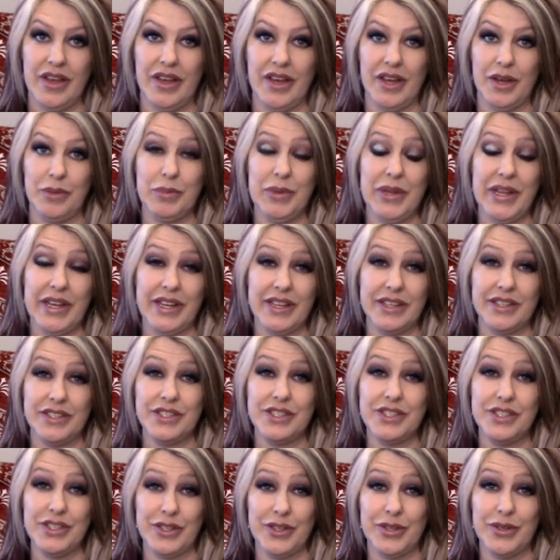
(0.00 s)
I plan
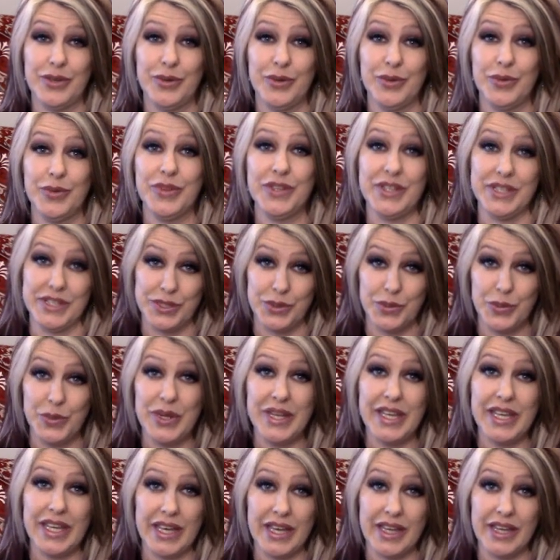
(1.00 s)
to this
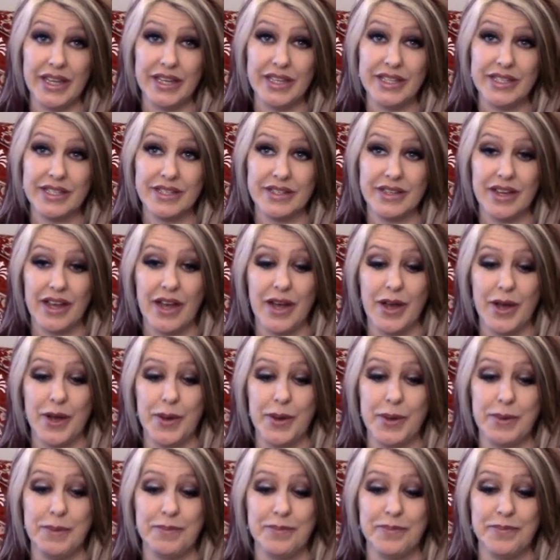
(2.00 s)
weekend,
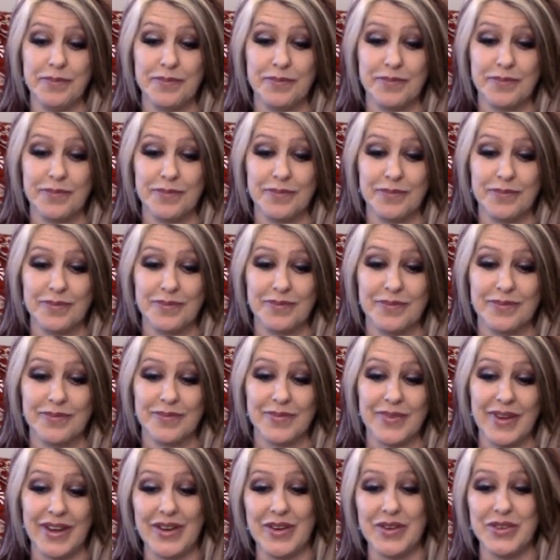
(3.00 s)
I
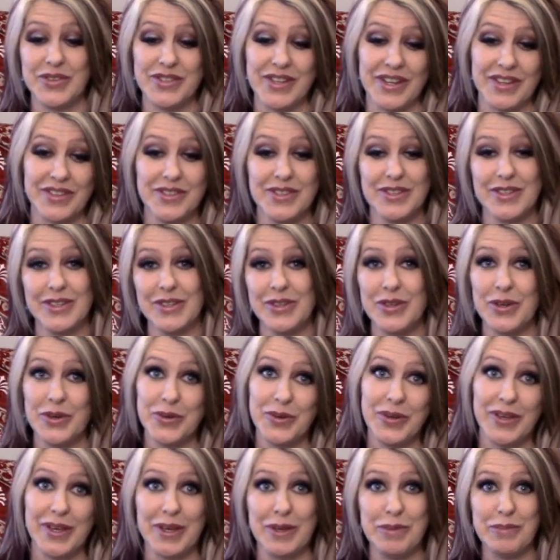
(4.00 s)
know it sounds a little
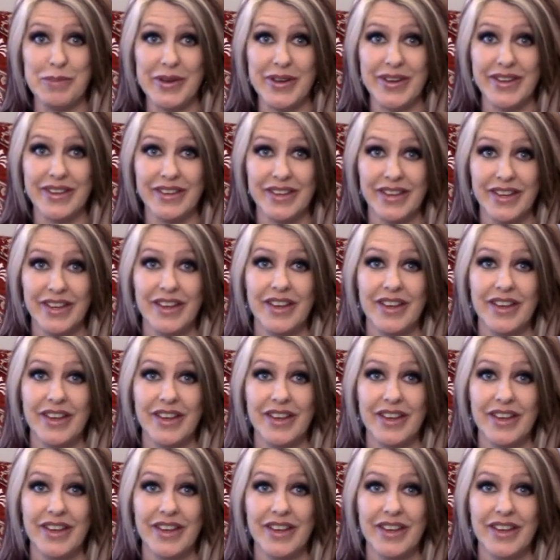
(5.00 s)
hokey, but